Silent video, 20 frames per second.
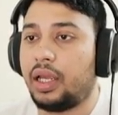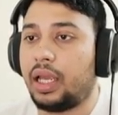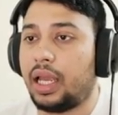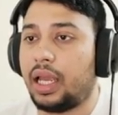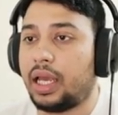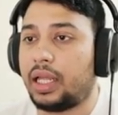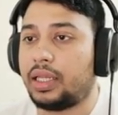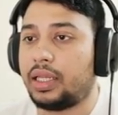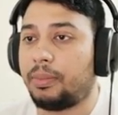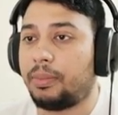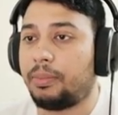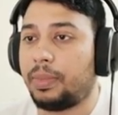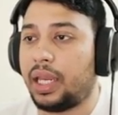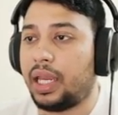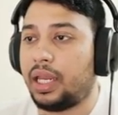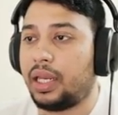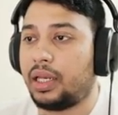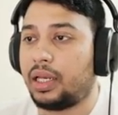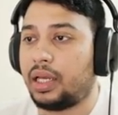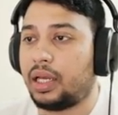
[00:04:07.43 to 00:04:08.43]
And the
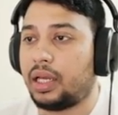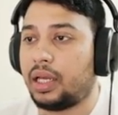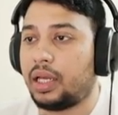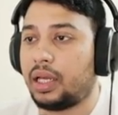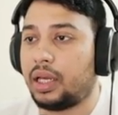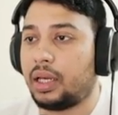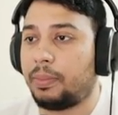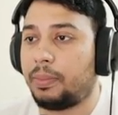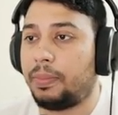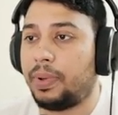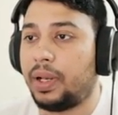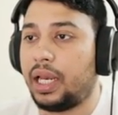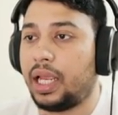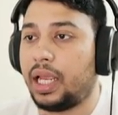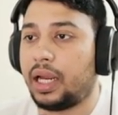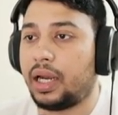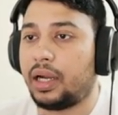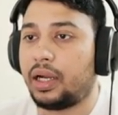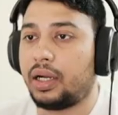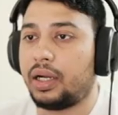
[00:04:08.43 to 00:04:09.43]
main
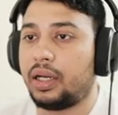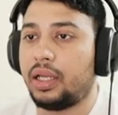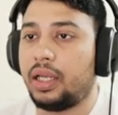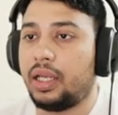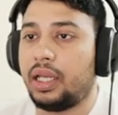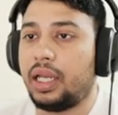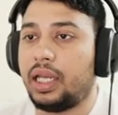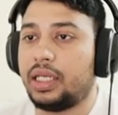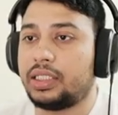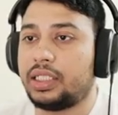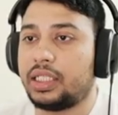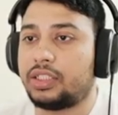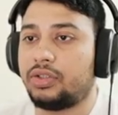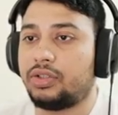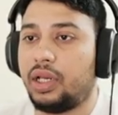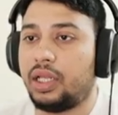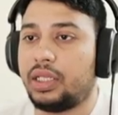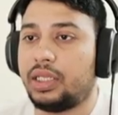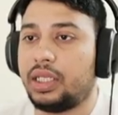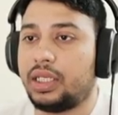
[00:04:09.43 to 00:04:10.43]
player is
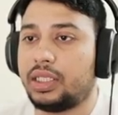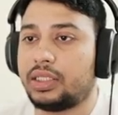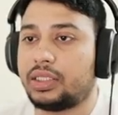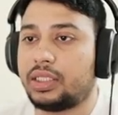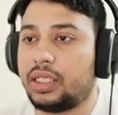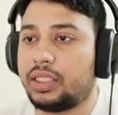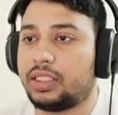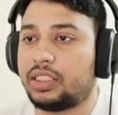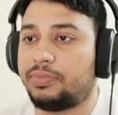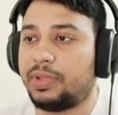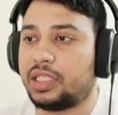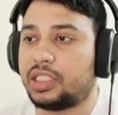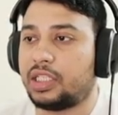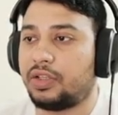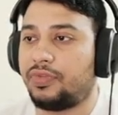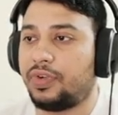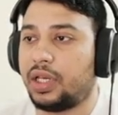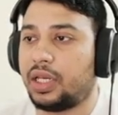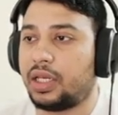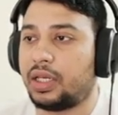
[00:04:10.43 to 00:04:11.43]
actually this
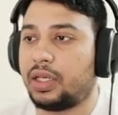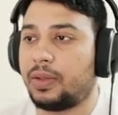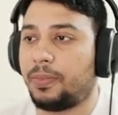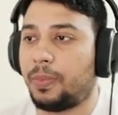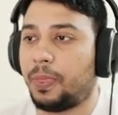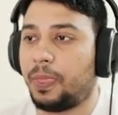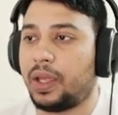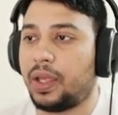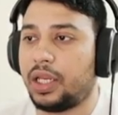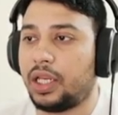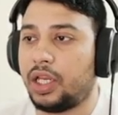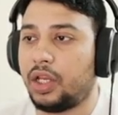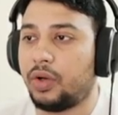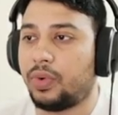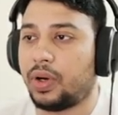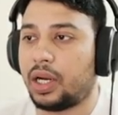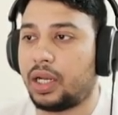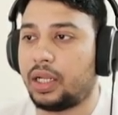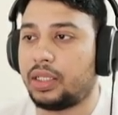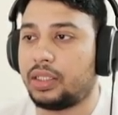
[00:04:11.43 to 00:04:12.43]
specific
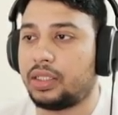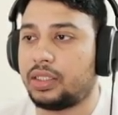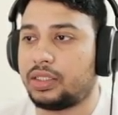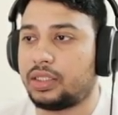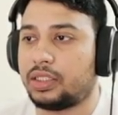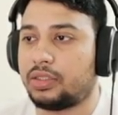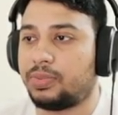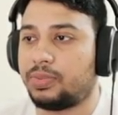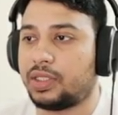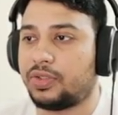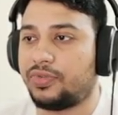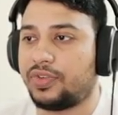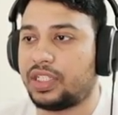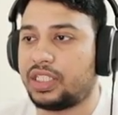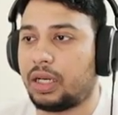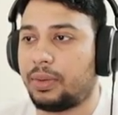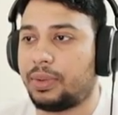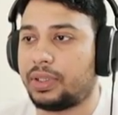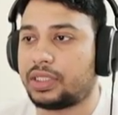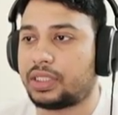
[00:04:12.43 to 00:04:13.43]
URL, this is specific
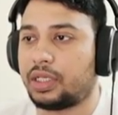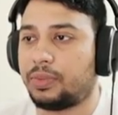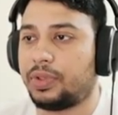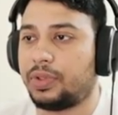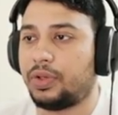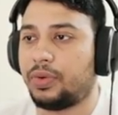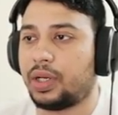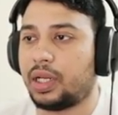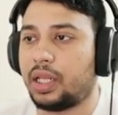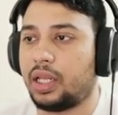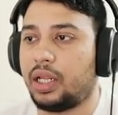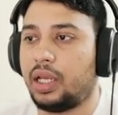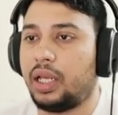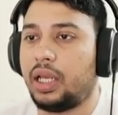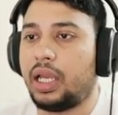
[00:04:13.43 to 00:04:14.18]
JavaScript URL.